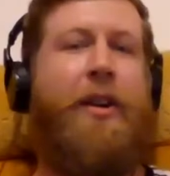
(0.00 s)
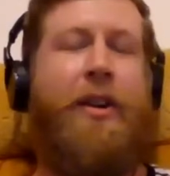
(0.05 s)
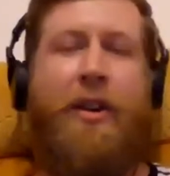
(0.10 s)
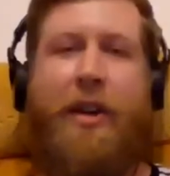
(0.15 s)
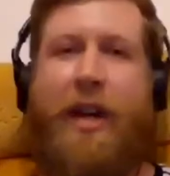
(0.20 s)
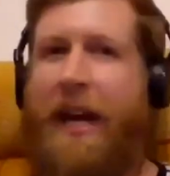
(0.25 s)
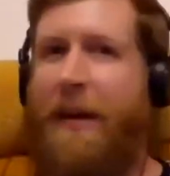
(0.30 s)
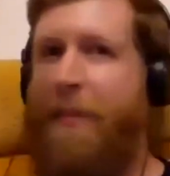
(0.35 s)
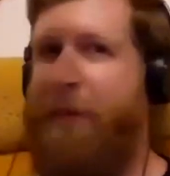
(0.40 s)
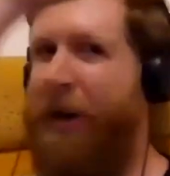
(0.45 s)
You
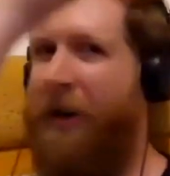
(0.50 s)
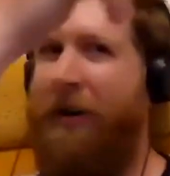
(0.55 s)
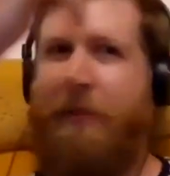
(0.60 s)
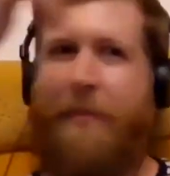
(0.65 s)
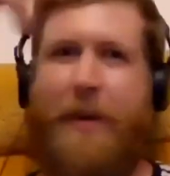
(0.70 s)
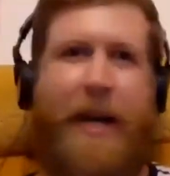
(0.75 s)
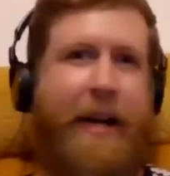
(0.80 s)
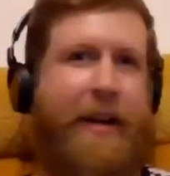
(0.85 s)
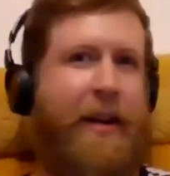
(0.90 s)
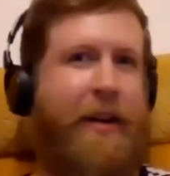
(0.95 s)
keep going
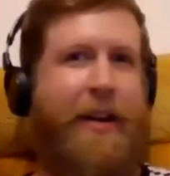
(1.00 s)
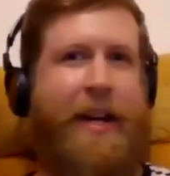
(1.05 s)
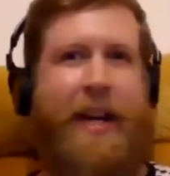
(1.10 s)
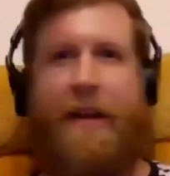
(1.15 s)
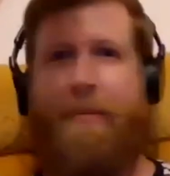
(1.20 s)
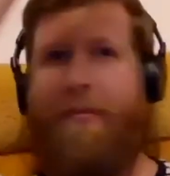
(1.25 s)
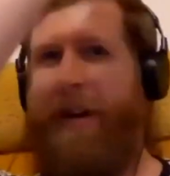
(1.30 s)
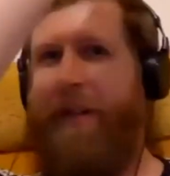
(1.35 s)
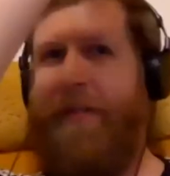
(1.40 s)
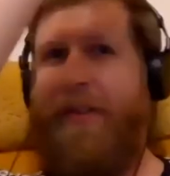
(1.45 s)
back, you
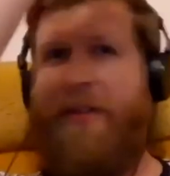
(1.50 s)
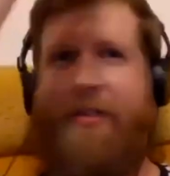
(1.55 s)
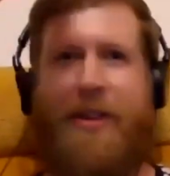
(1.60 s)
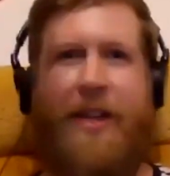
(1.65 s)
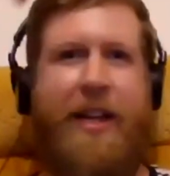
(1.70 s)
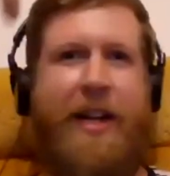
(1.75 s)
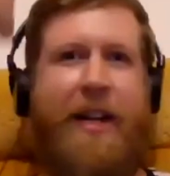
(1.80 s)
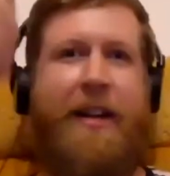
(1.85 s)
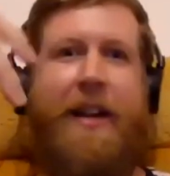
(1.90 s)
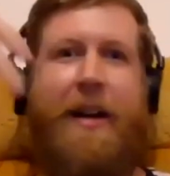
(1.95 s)
keep revisiting it,